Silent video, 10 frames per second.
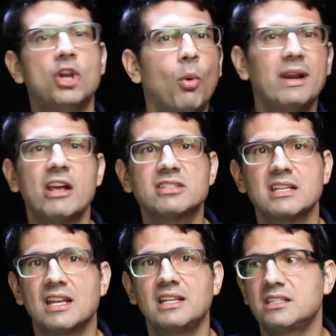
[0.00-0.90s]
No one else
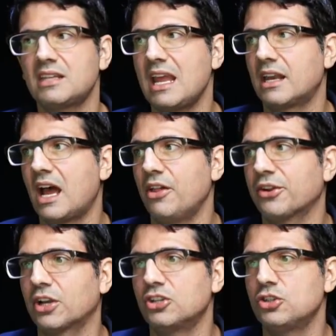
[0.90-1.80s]
has any say on how
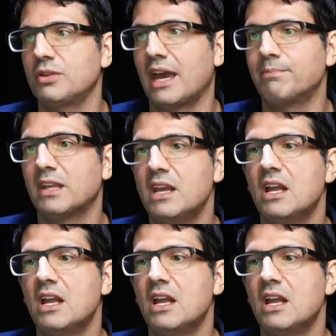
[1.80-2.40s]
they're going to do that.